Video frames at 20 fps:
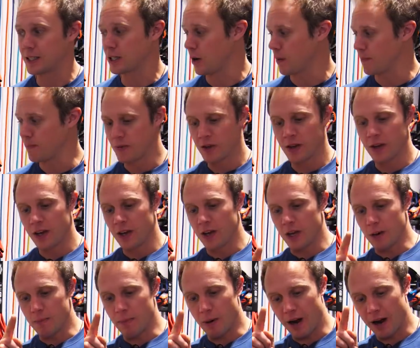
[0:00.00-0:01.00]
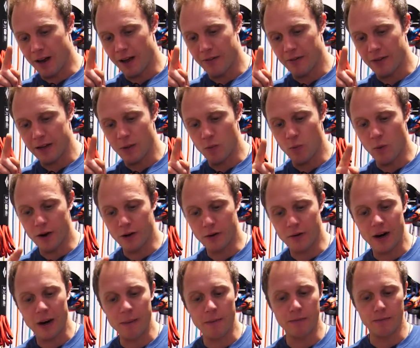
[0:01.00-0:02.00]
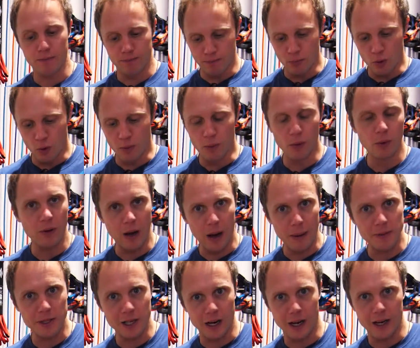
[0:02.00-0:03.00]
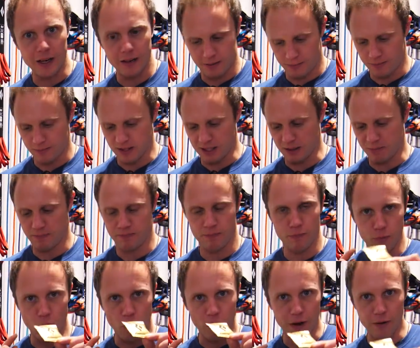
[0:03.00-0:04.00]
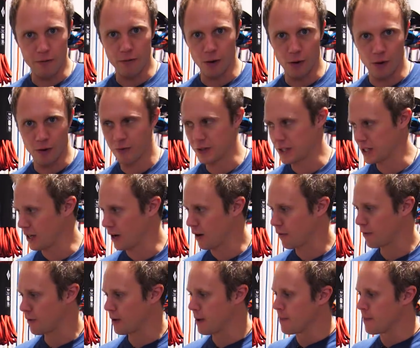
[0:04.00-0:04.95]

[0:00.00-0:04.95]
So you buy the 1 gram of normal Upslight, this rocket fuel of the stuff.